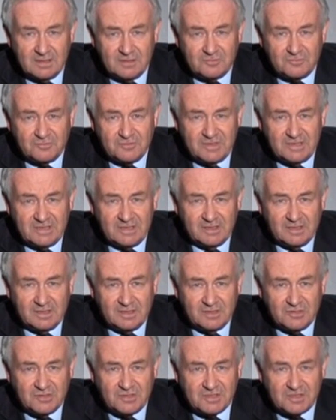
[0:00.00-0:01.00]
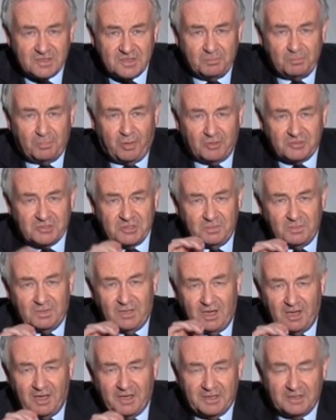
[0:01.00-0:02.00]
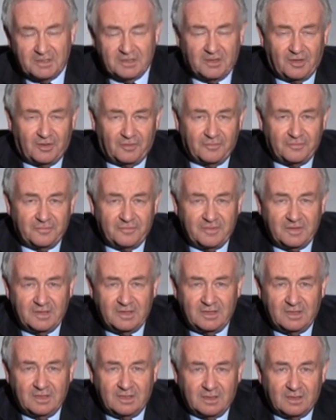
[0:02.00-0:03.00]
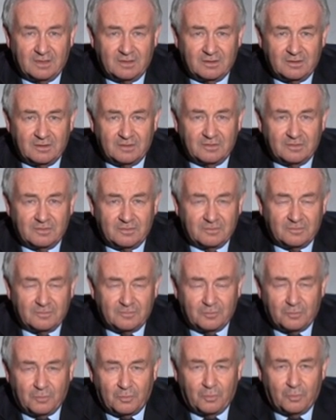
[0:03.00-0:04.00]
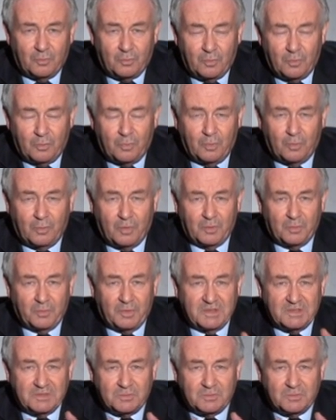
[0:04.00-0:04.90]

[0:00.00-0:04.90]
really just the bottom line of the when